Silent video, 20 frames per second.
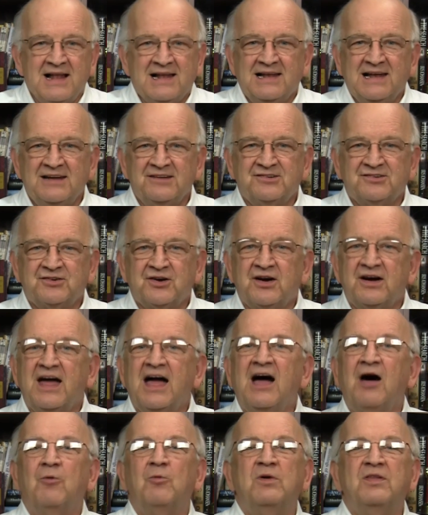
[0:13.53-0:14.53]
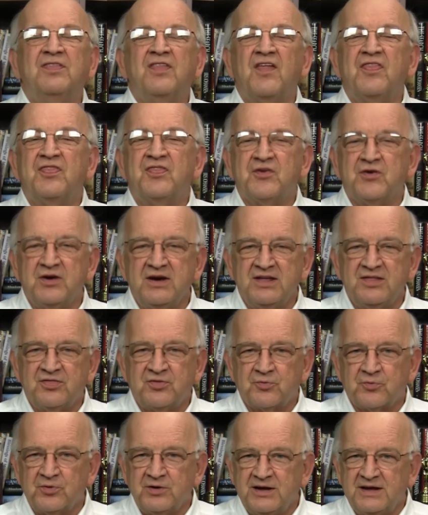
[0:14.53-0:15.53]
Let's start out with the
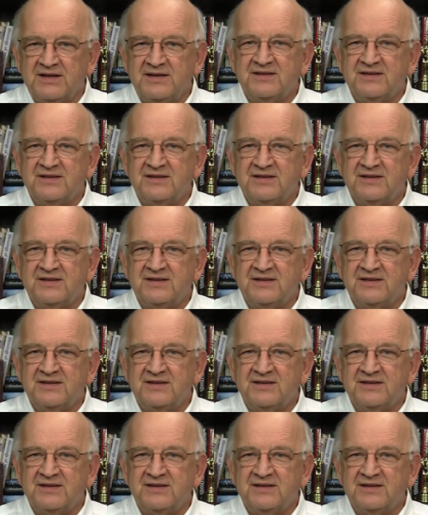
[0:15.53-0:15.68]
33.